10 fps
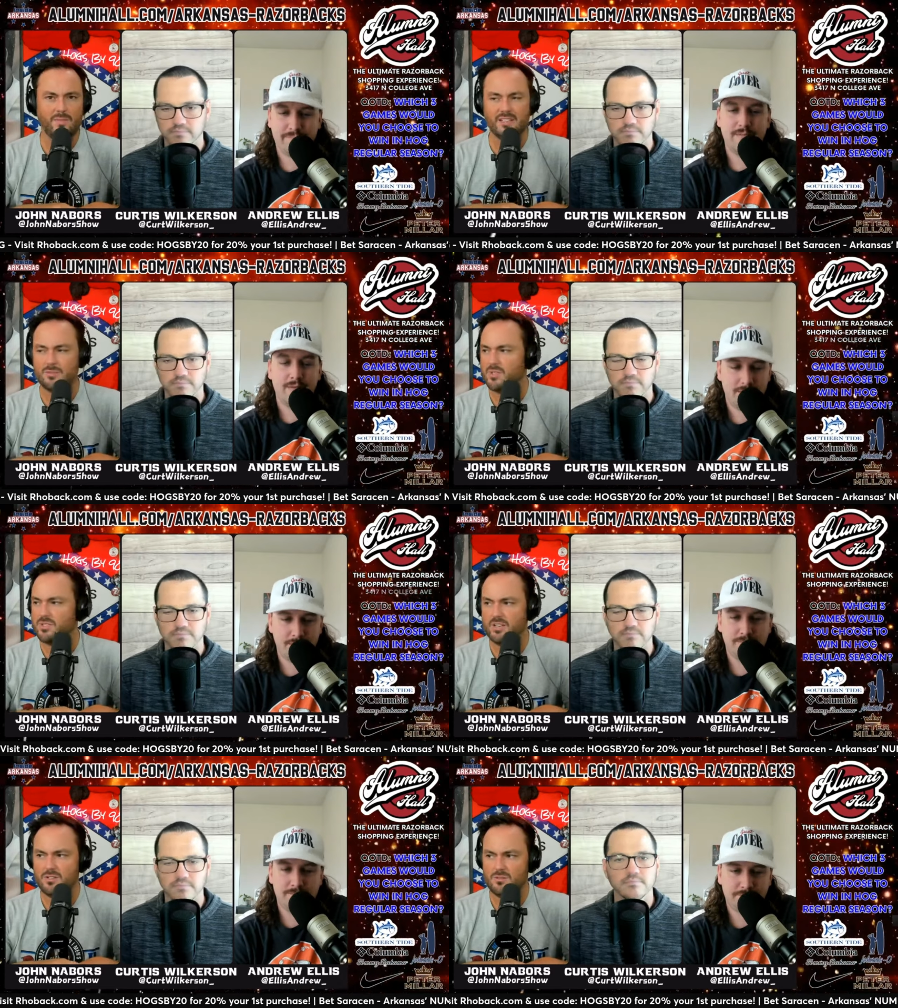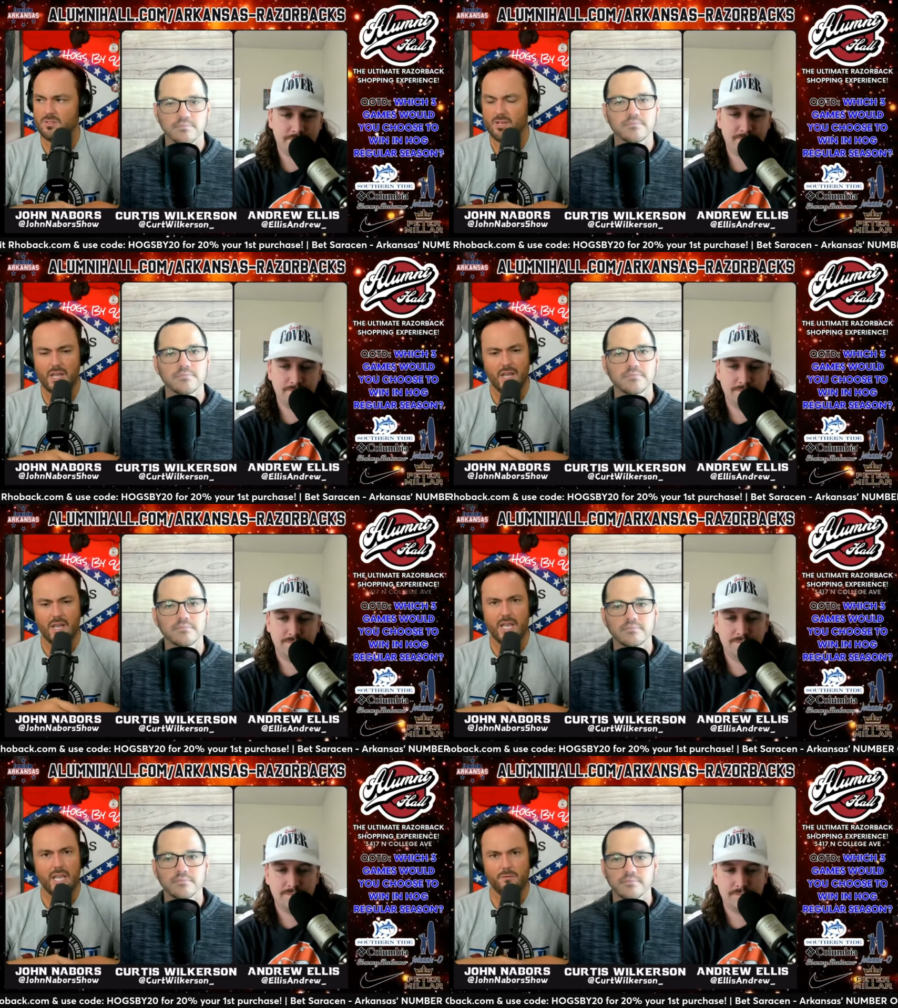Speaker 1: basketball schedule, and
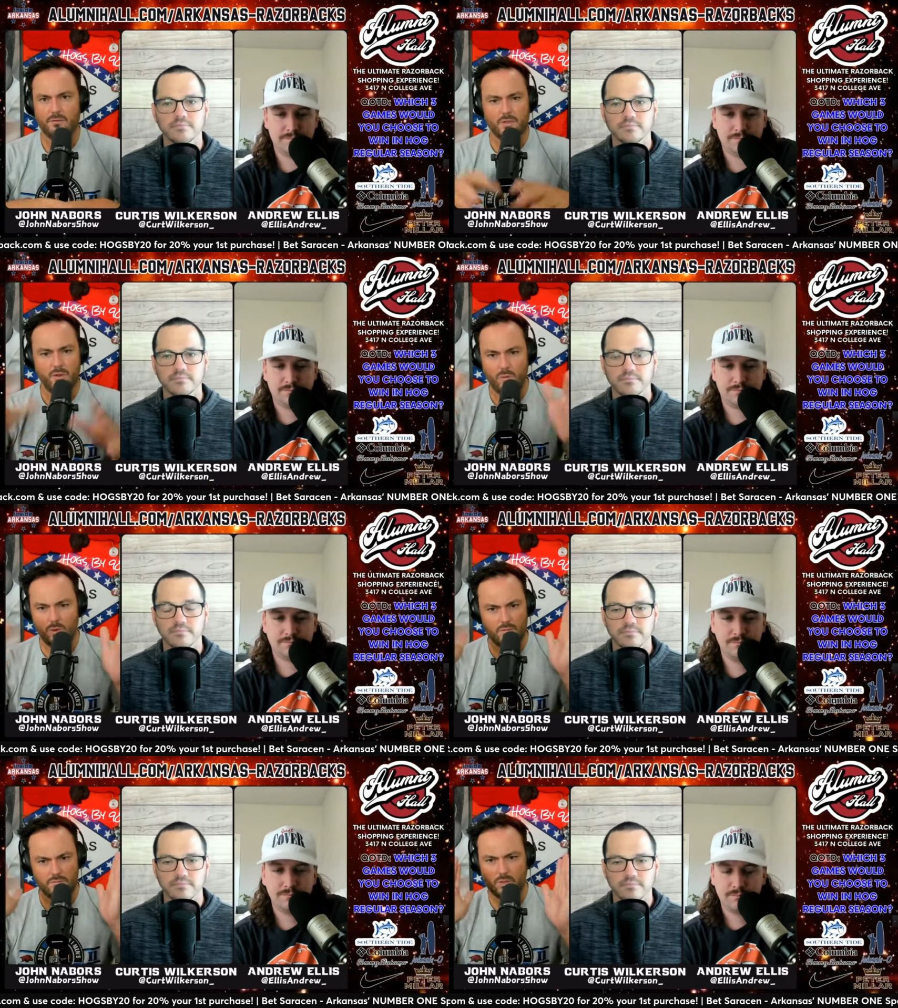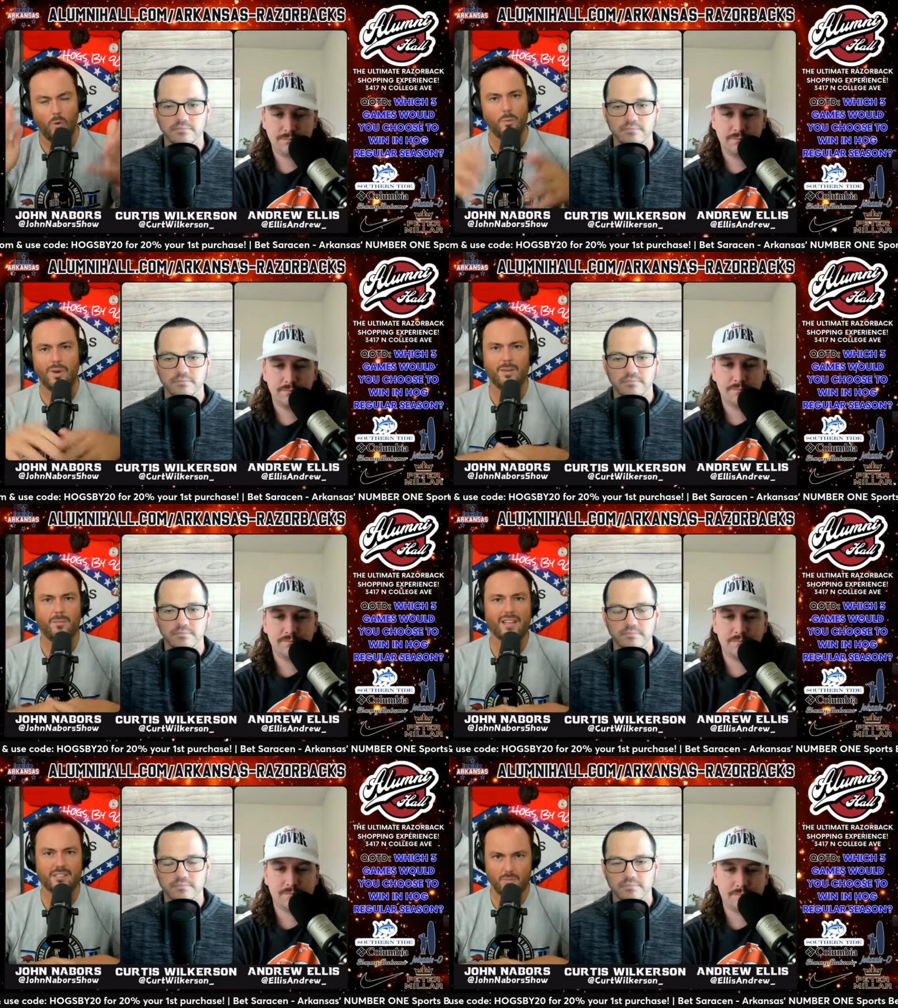if you were told by
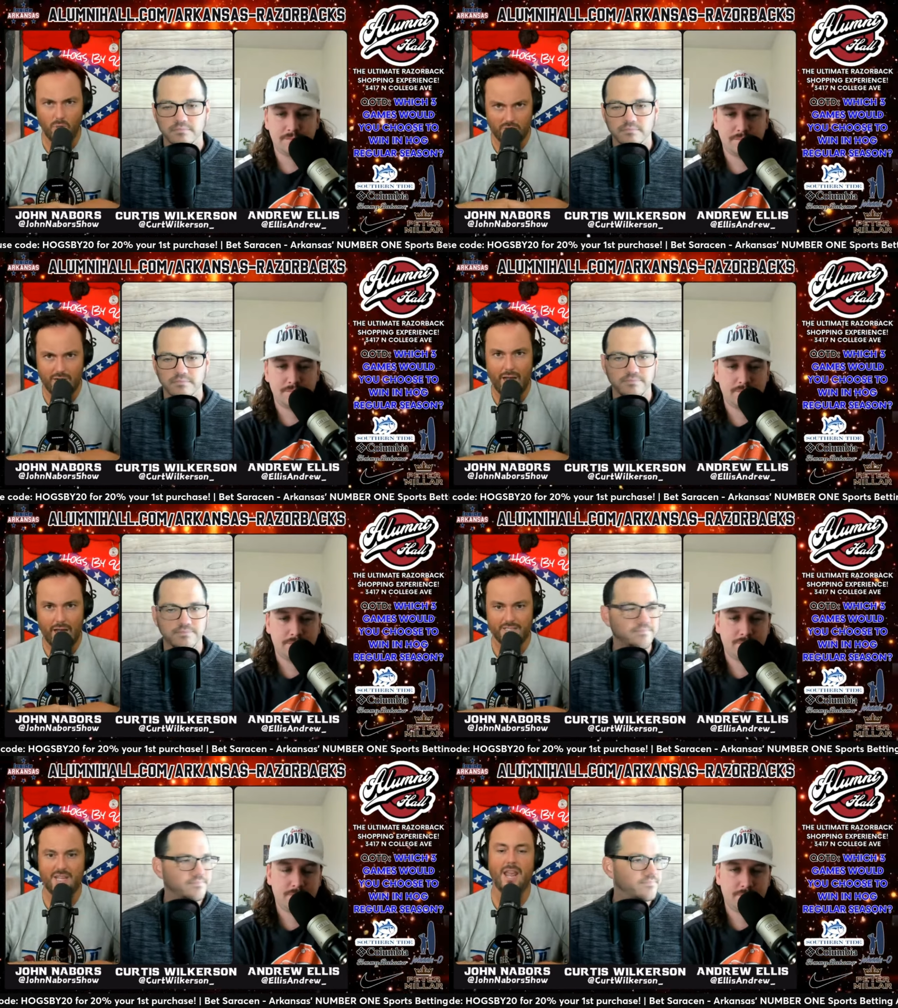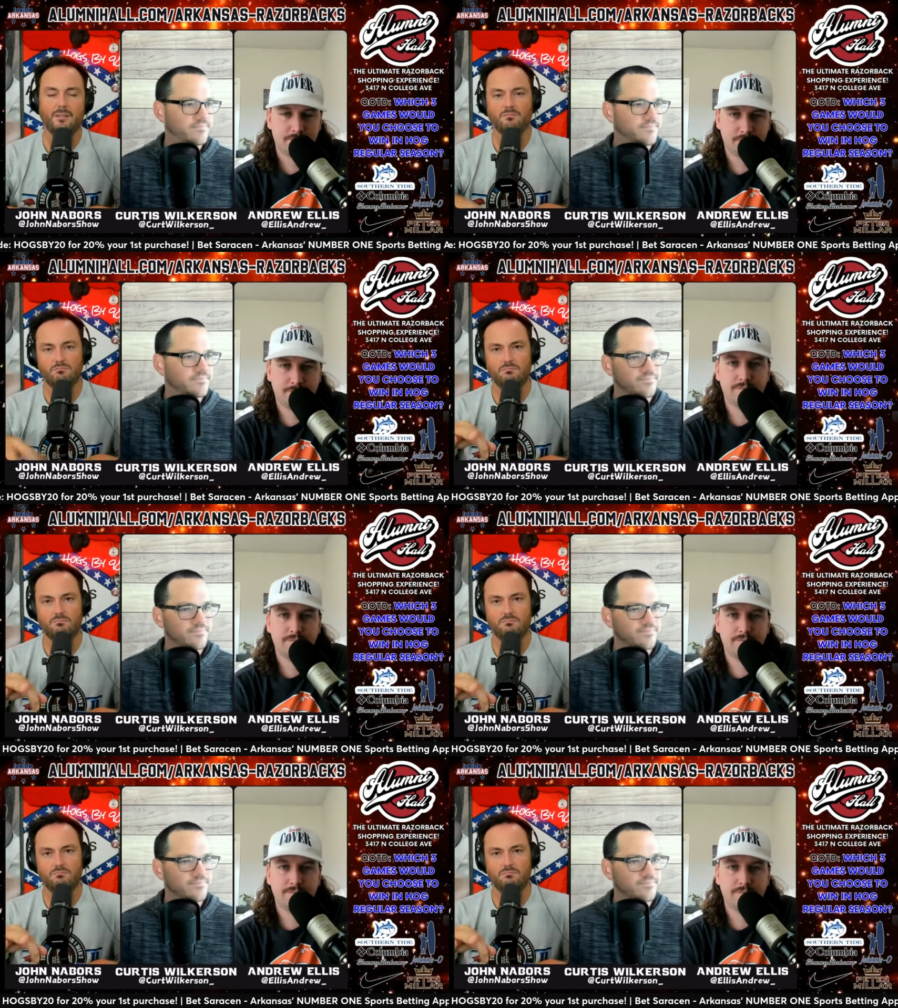the basketball gods, hey,